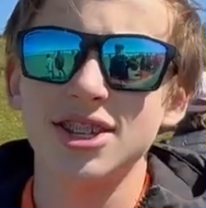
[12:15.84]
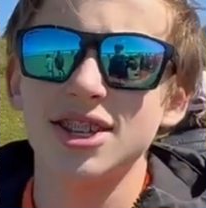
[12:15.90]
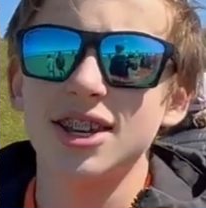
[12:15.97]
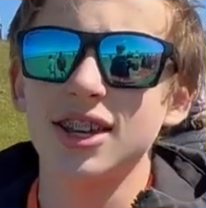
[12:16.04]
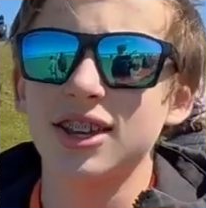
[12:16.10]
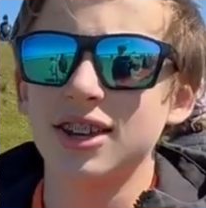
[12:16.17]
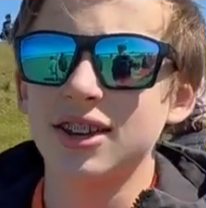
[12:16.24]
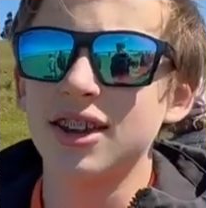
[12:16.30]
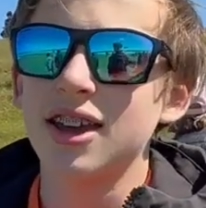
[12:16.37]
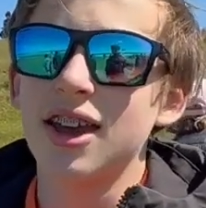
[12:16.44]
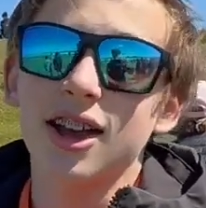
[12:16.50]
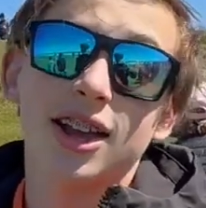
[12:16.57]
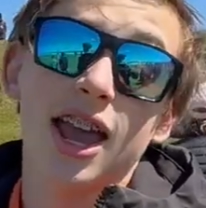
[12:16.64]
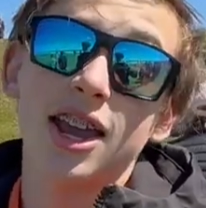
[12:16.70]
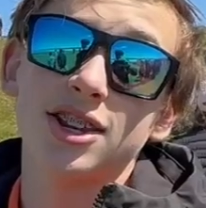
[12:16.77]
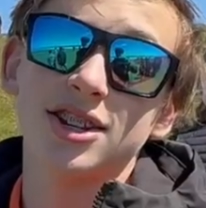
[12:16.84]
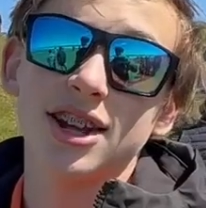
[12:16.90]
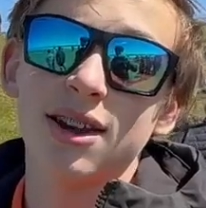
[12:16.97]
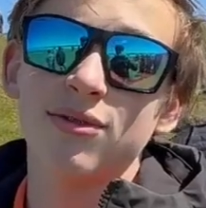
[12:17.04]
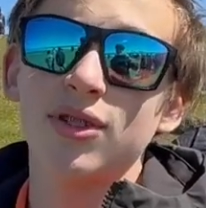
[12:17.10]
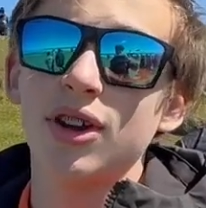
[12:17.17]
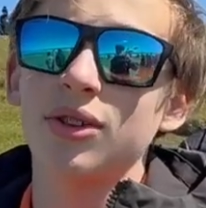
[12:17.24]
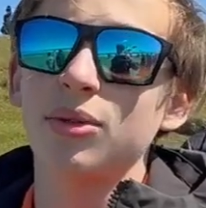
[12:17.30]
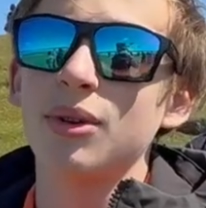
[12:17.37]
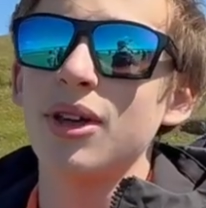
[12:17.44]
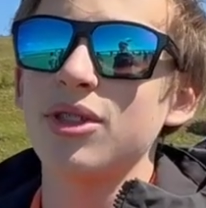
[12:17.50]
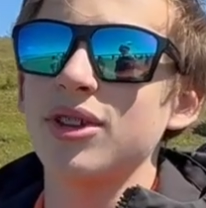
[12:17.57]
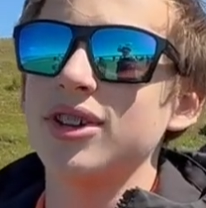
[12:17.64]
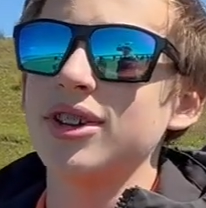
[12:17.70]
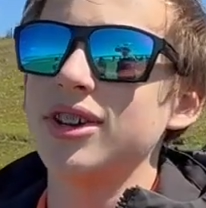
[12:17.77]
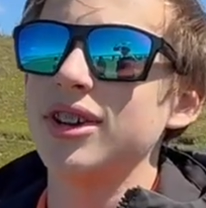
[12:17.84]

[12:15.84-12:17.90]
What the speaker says: It can occasionally have nice weather.